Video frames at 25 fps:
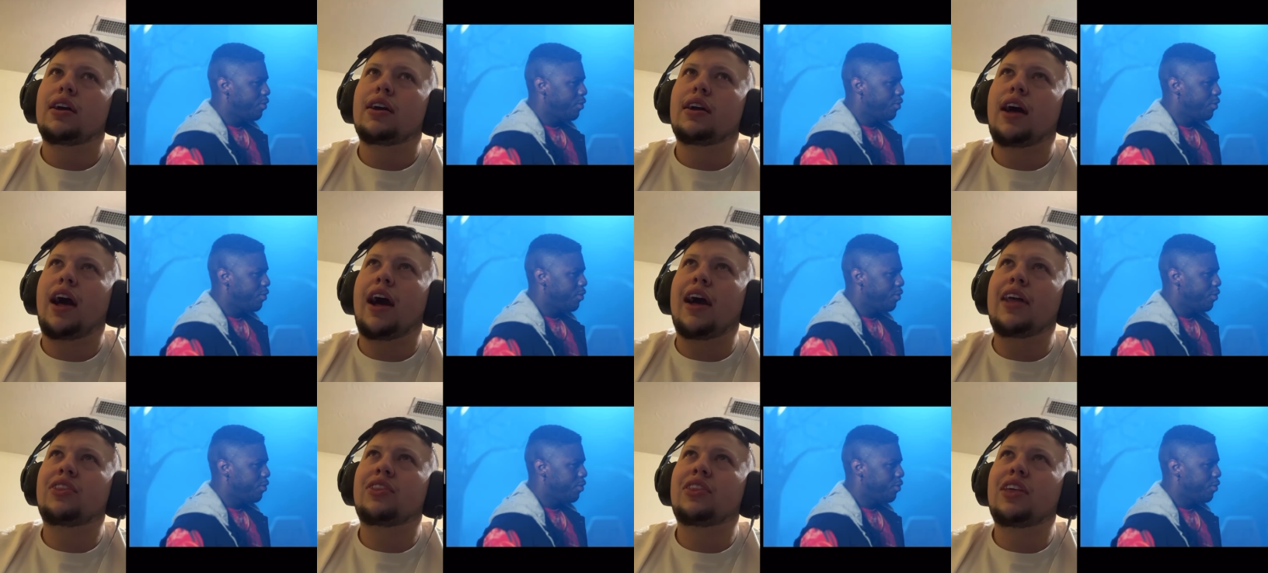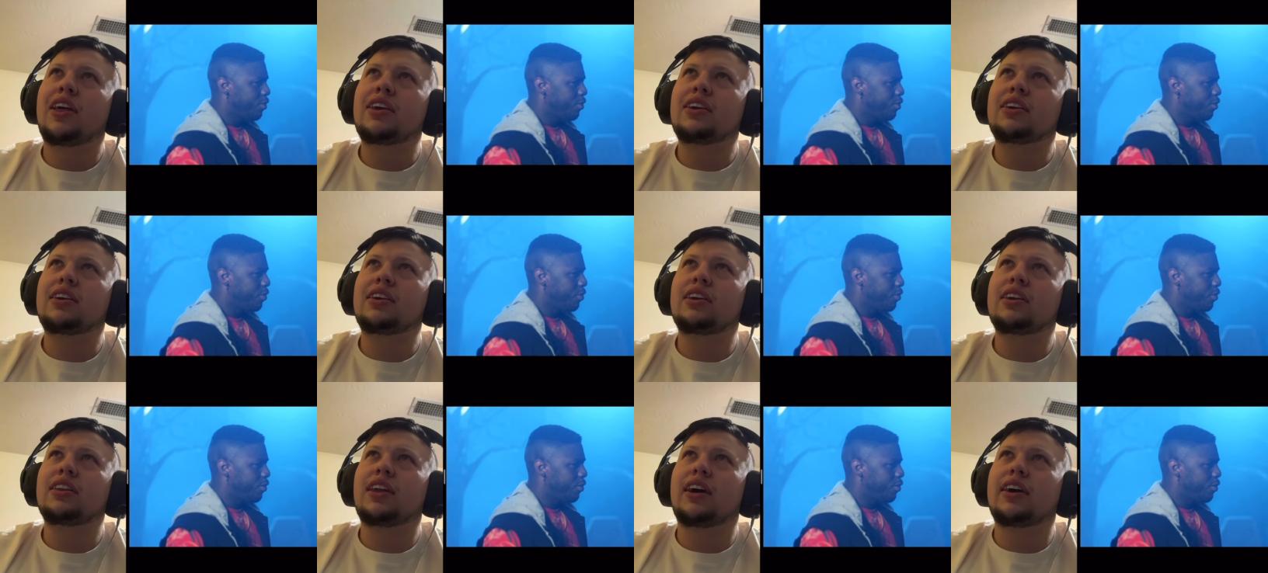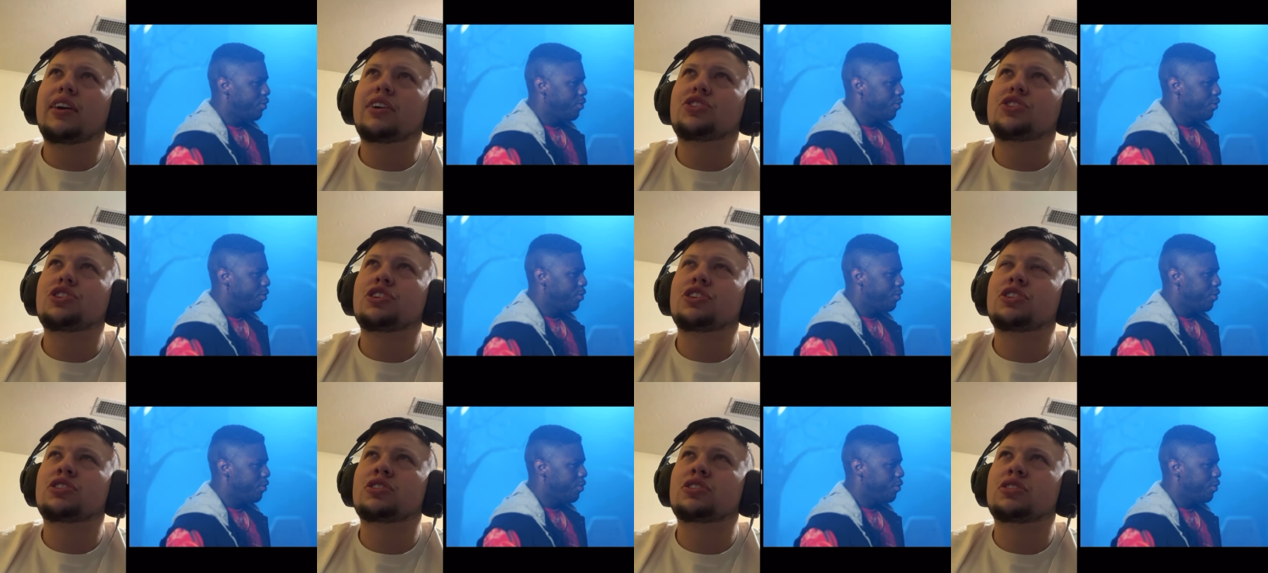Speaker 1: I think he like
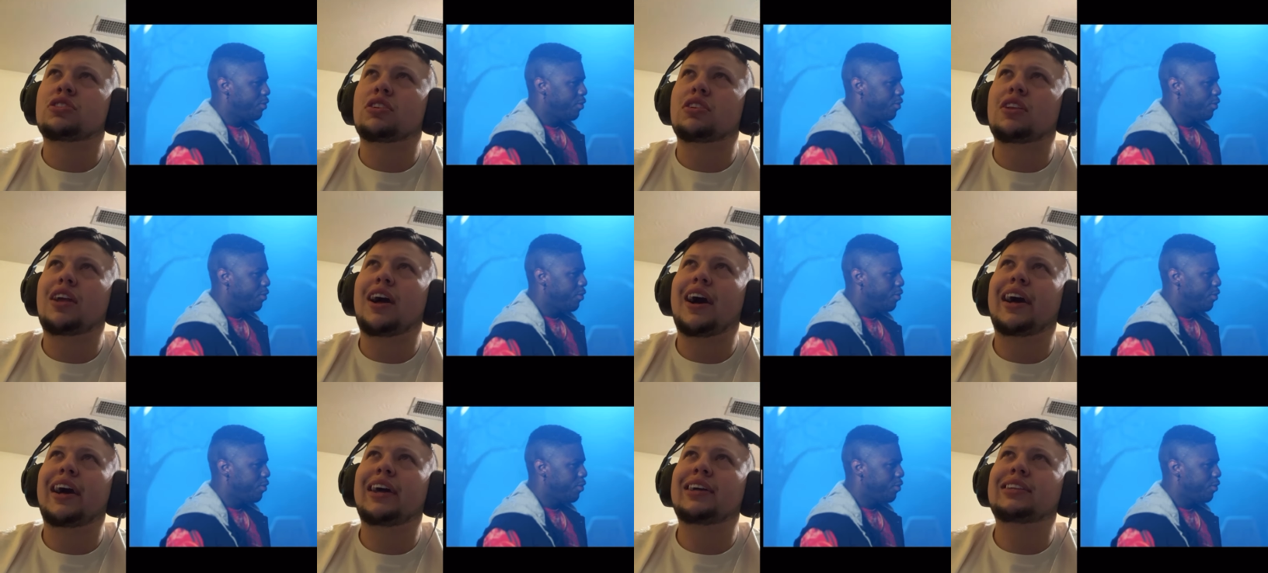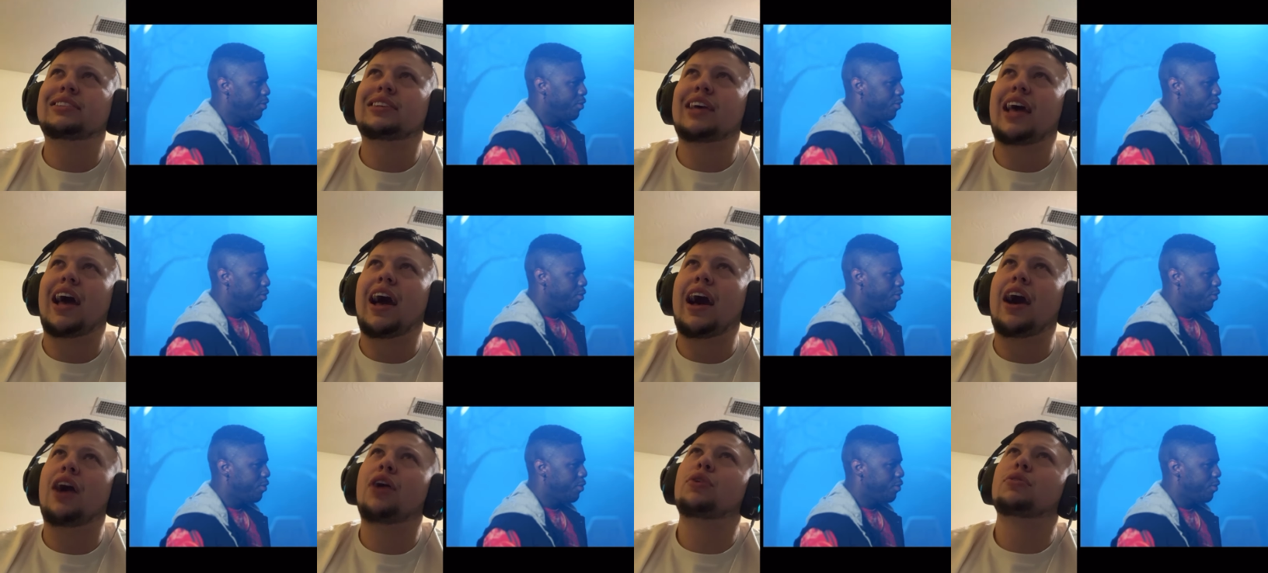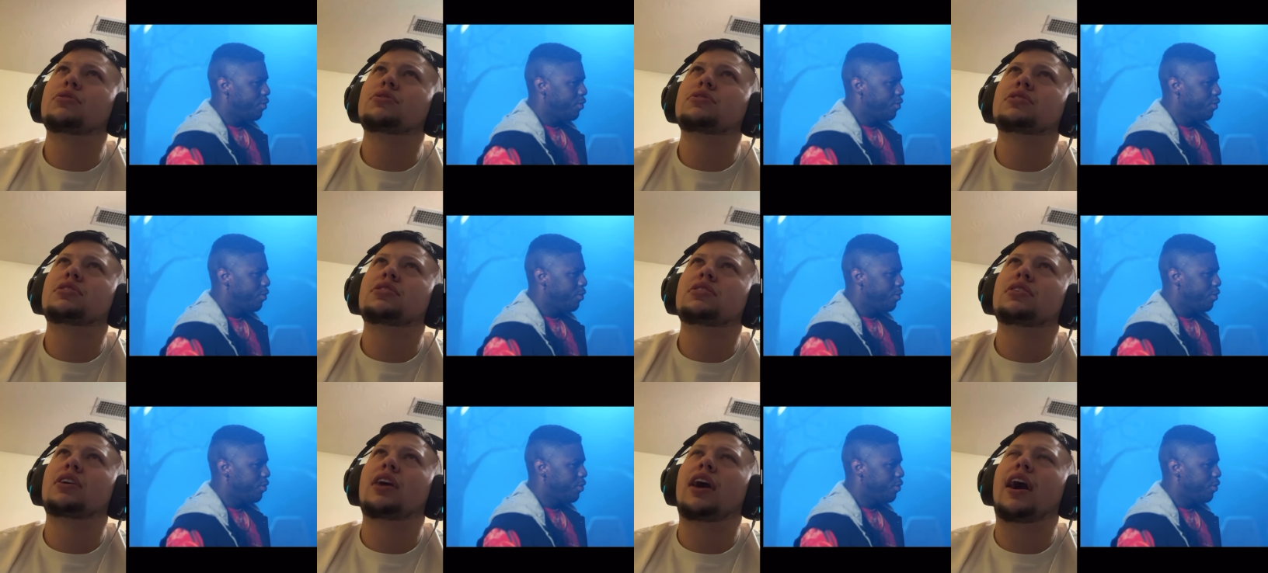just slides out.
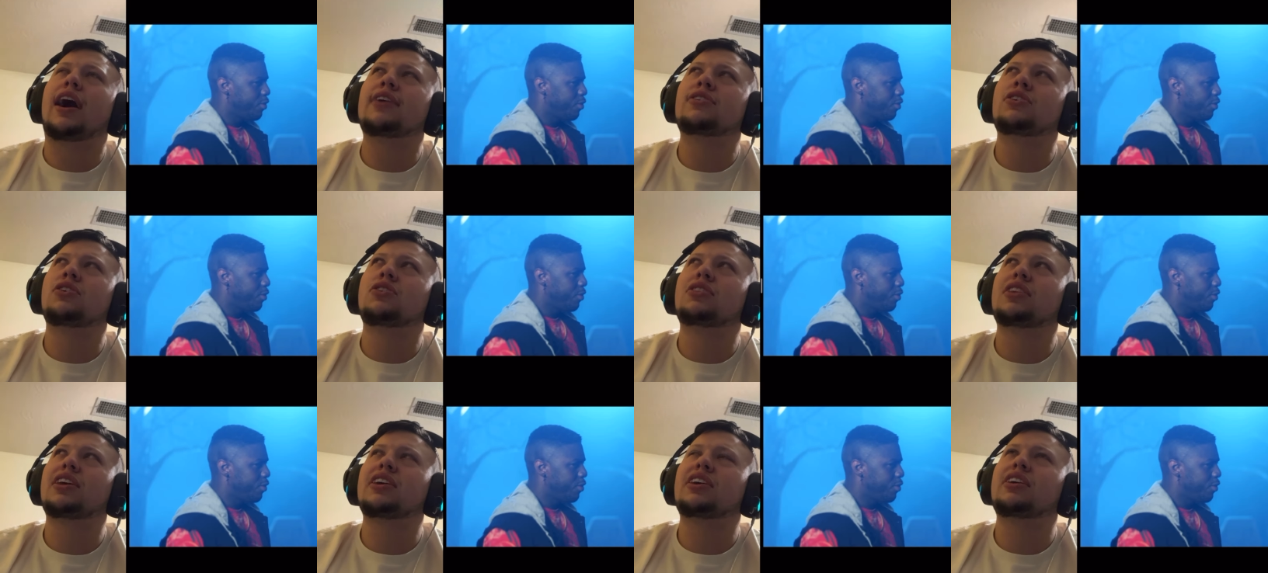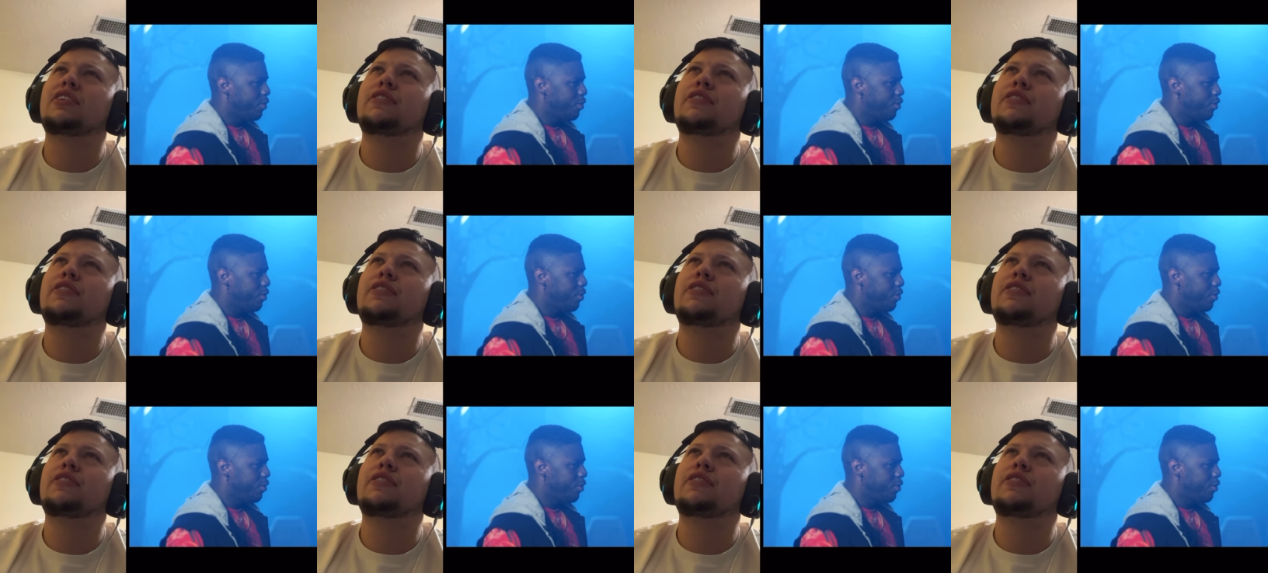I don't think he